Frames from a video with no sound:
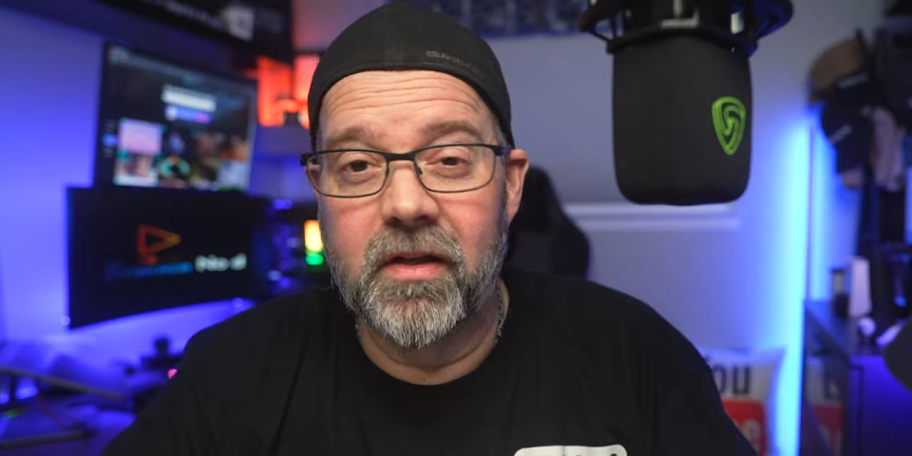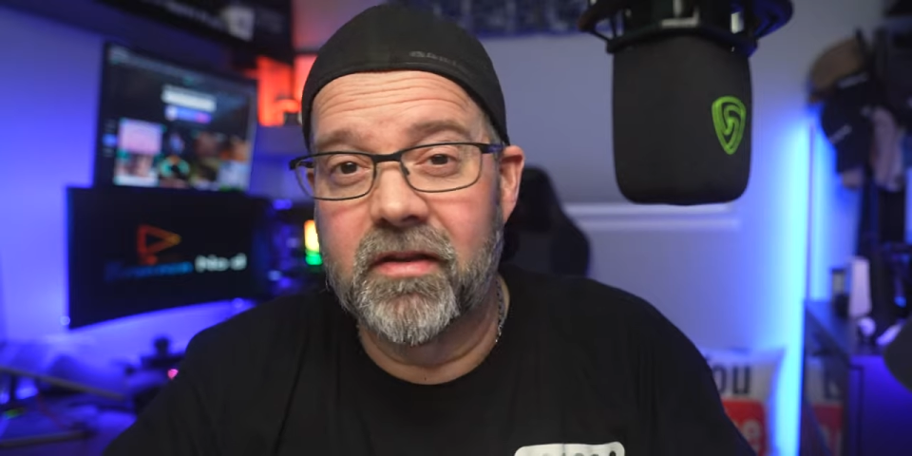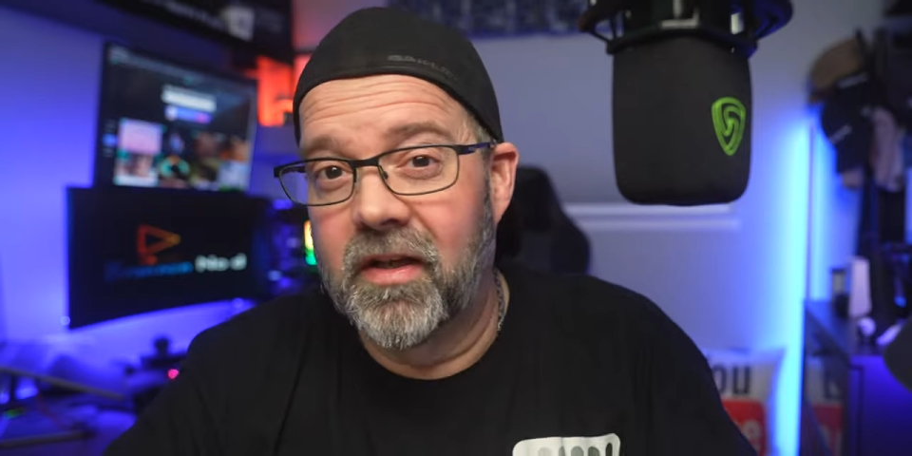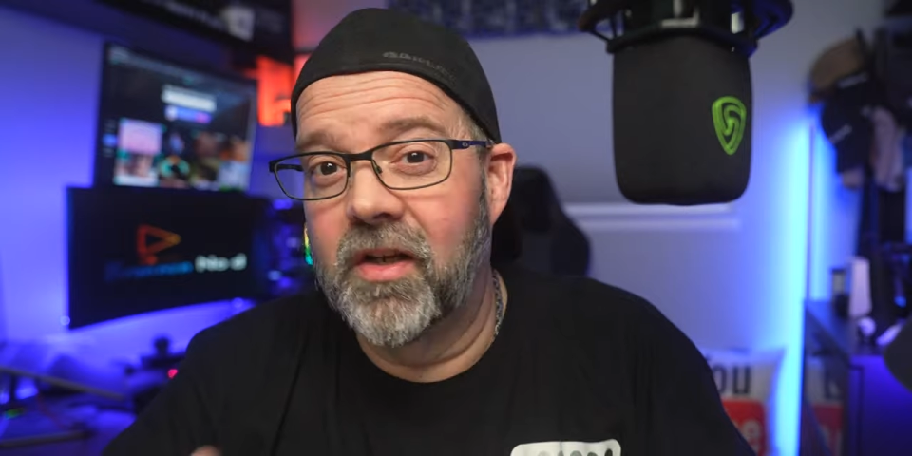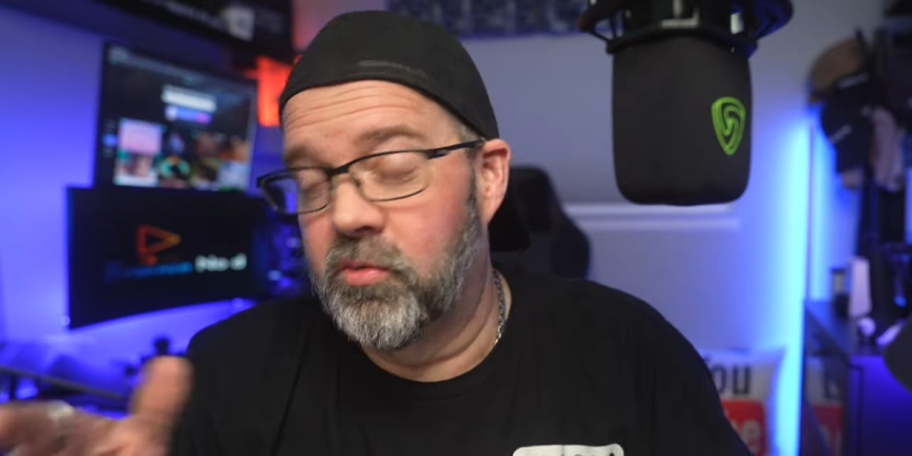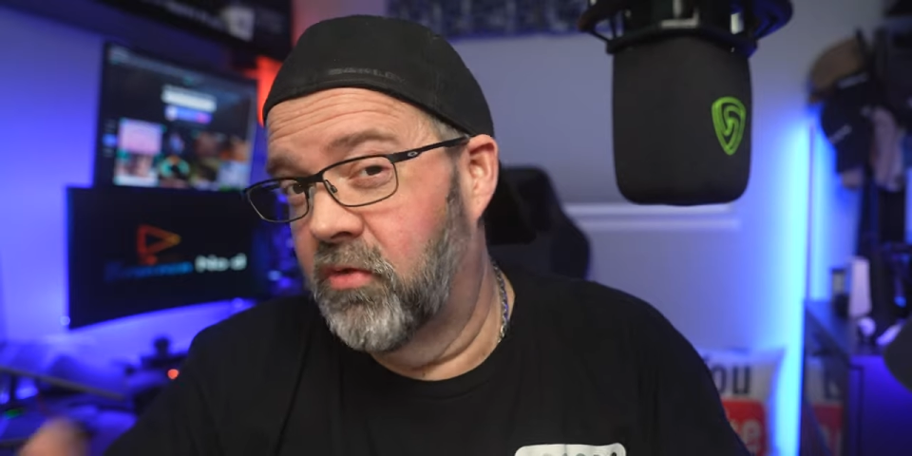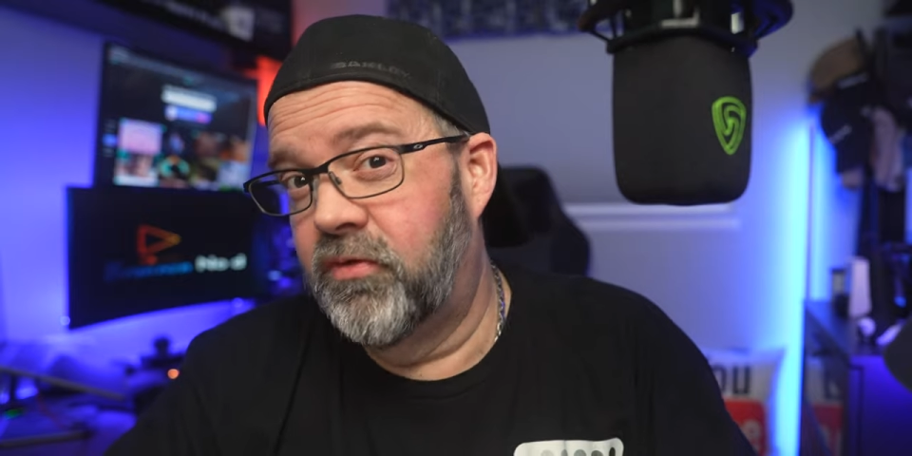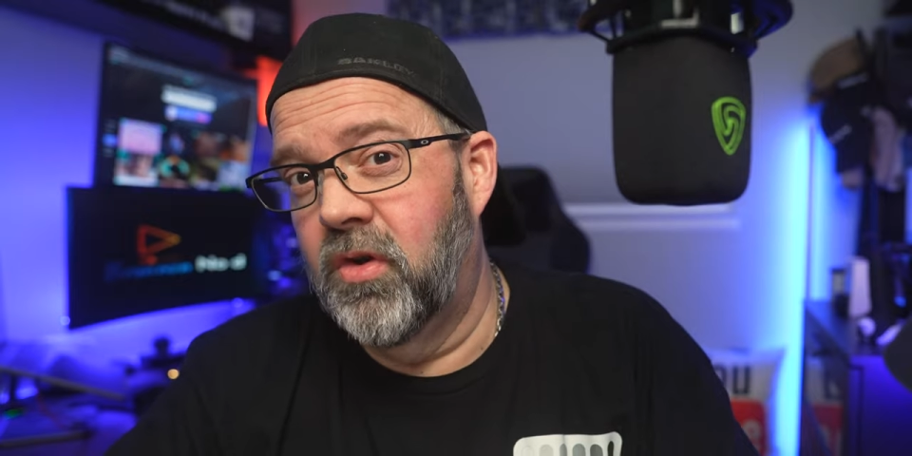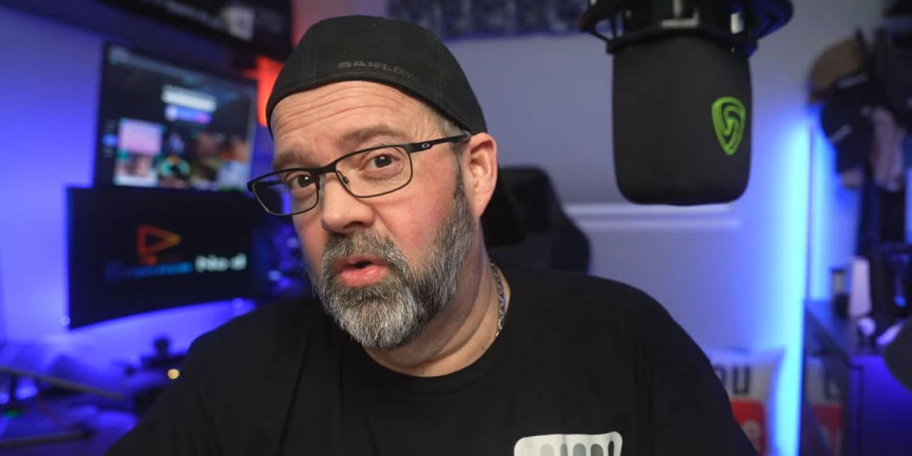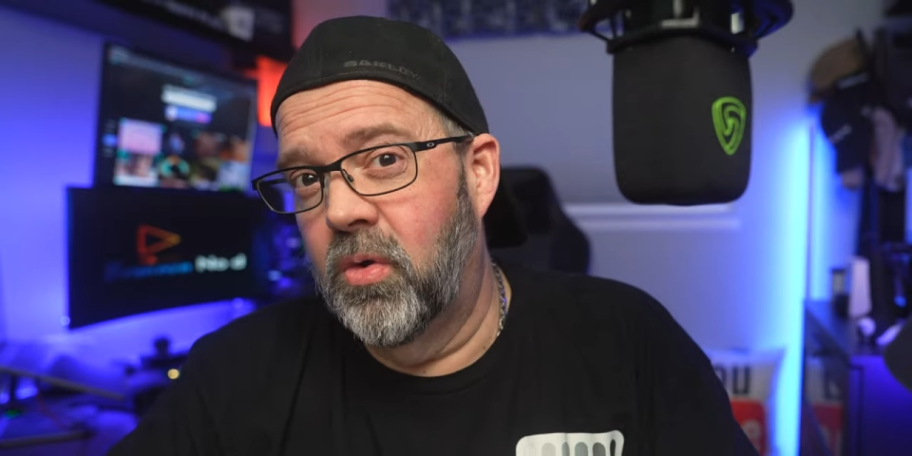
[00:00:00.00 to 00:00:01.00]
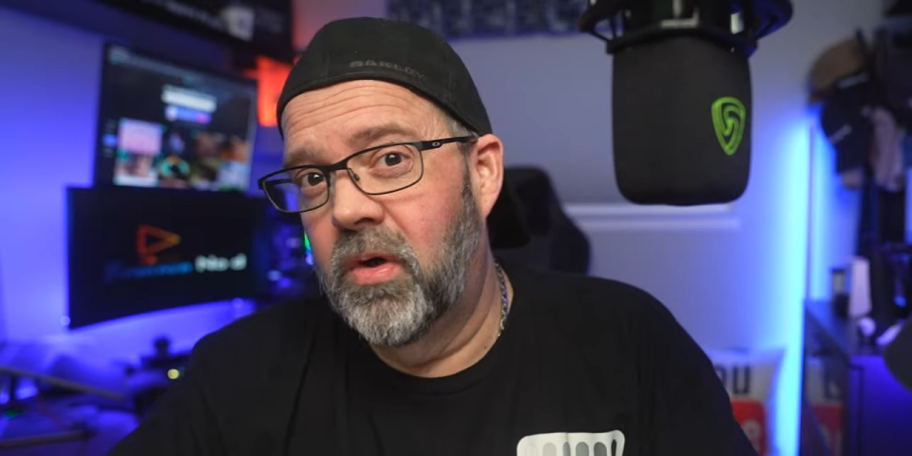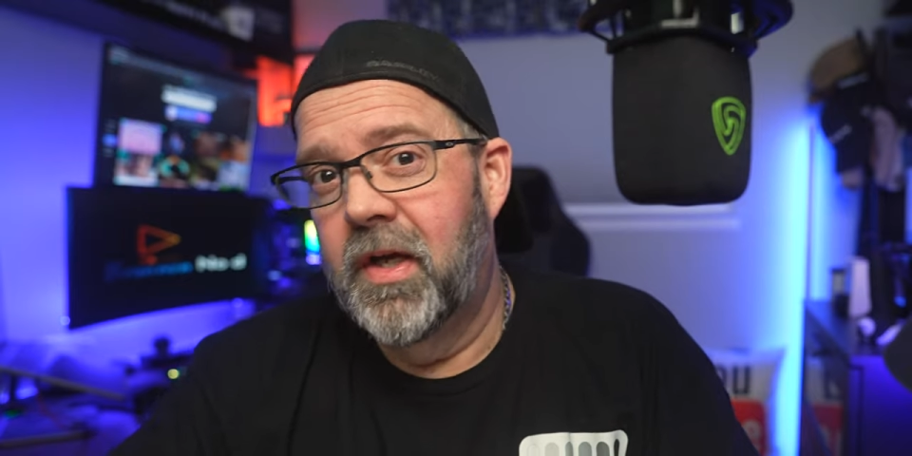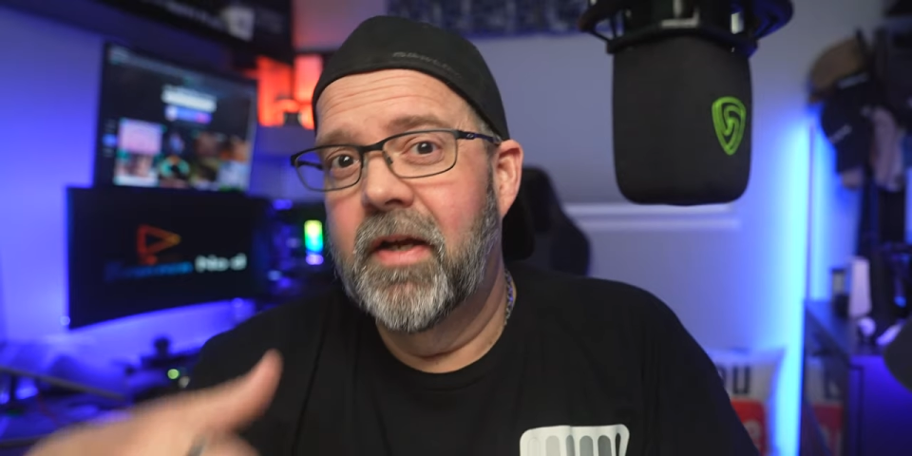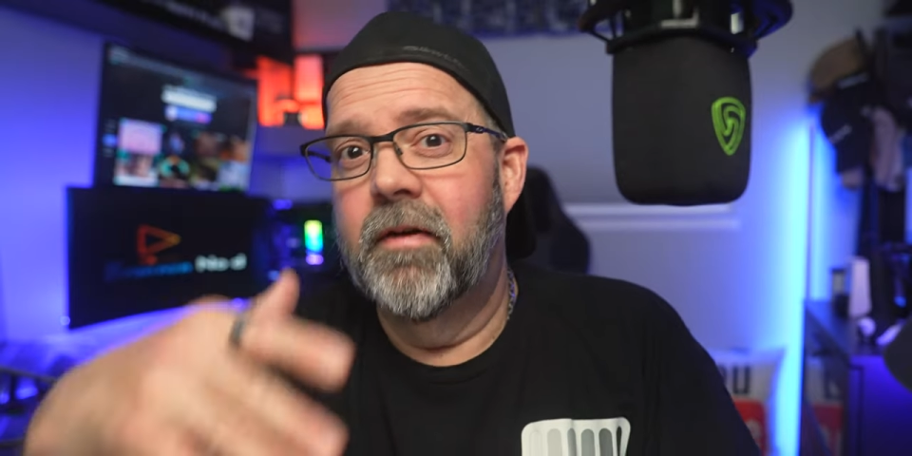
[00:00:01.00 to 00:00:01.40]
in today's review